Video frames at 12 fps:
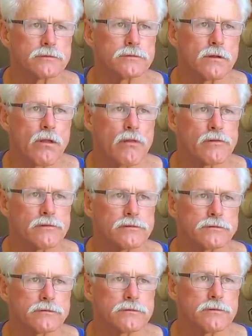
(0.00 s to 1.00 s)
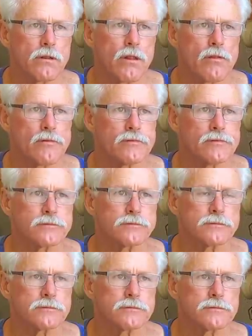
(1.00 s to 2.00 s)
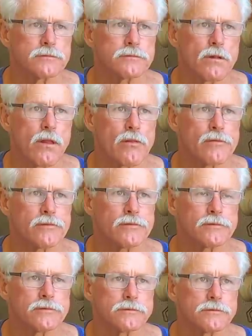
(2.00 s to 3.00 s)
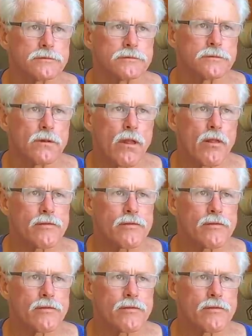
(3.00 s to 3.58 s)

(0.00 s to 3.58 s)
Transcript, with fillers: that one will get videos banned almost instantly off of YouTube.